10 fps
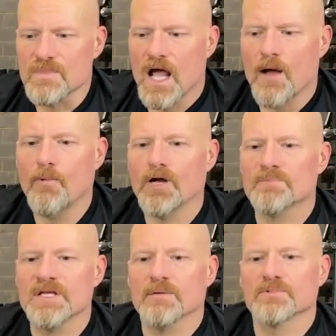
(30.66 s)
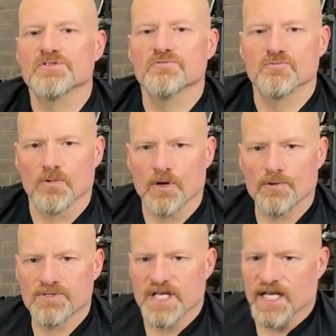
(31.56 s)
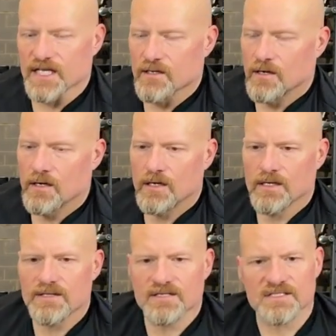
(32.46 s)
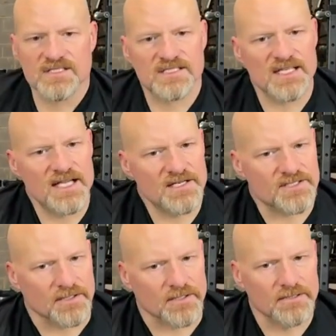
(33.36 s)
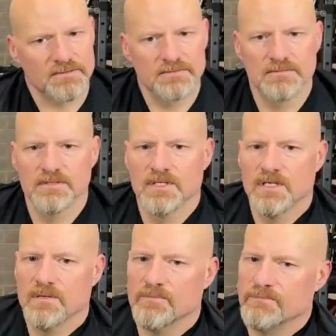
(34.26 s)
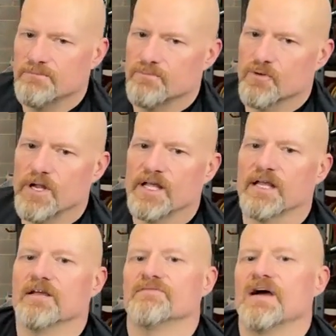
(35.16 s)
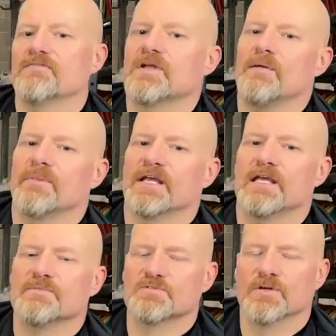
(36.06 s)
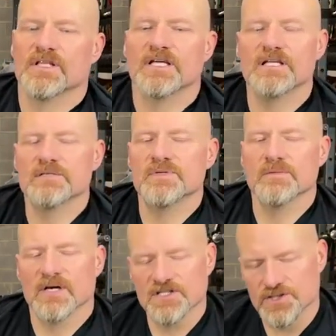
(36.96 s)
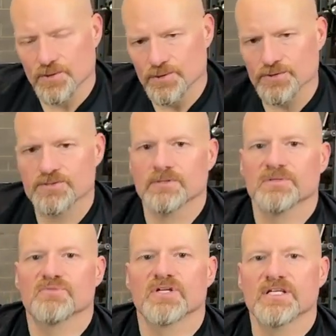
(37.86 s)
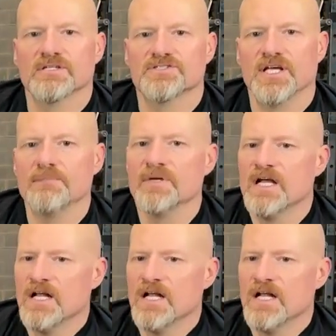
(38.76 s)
I want to be able to rotate on the center. Bringing, if I've got my hips where they need to be, my shoulders are in pretty good shape.